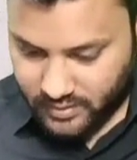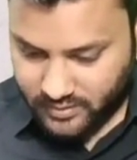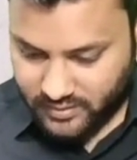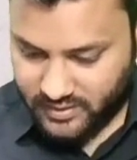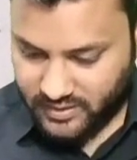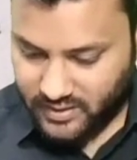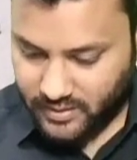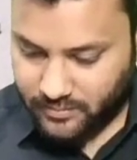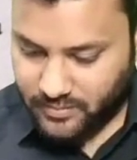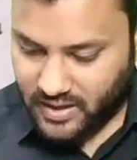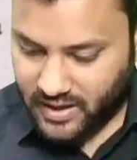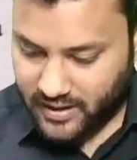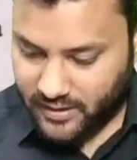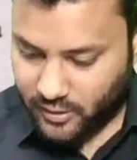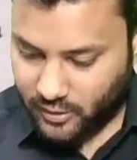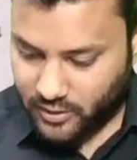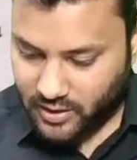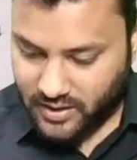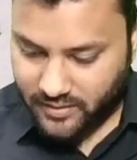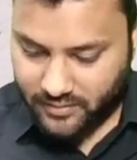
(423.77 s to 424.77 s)
Serum
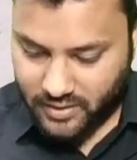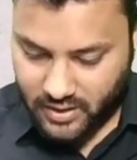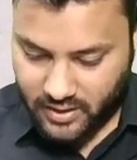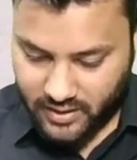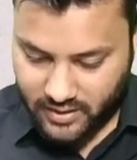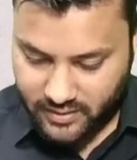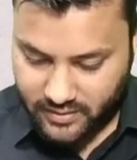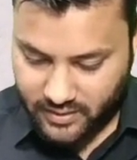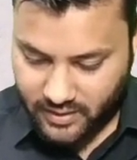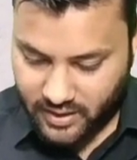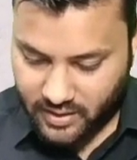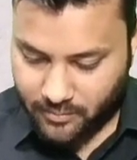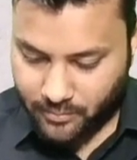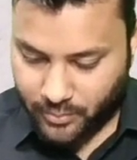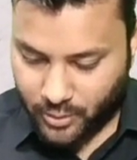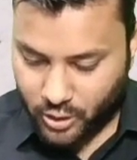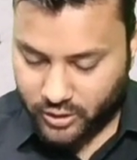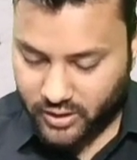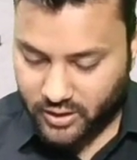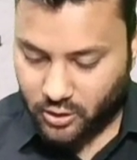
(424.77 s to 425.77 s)
thyroid level is an
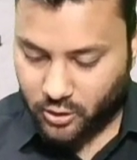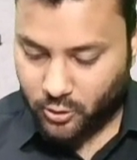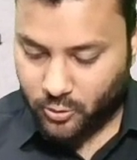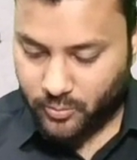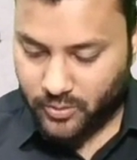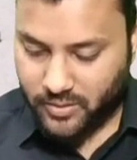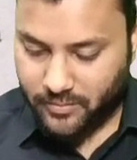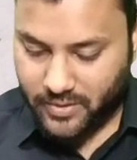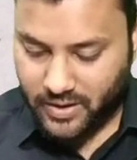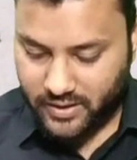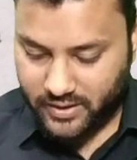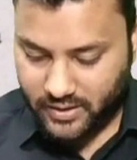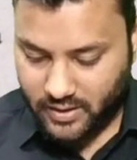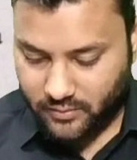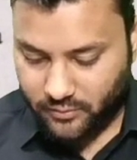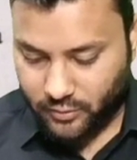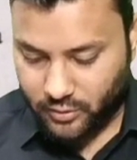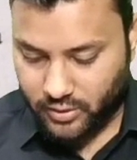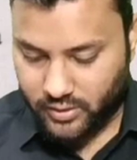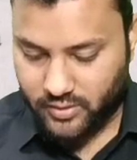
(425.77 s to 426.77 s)
important tumor
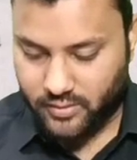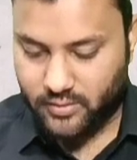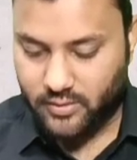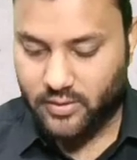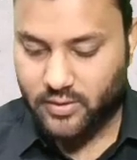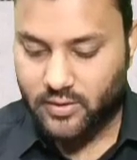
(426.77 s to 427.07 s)
marker for.